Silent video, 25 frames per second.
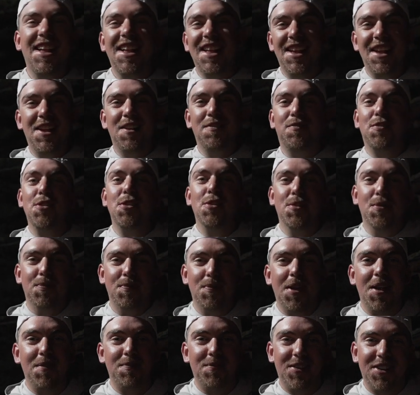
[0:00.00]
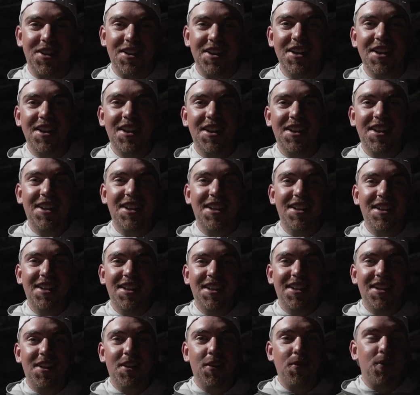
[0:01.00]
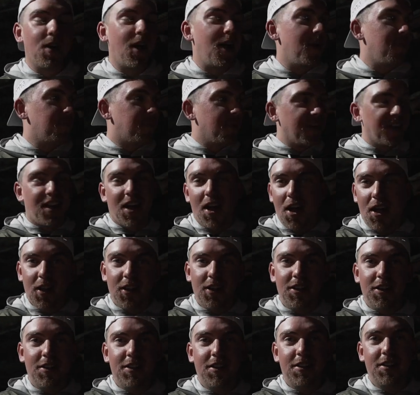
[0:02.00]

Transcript: if you remember Ryan Pinkalla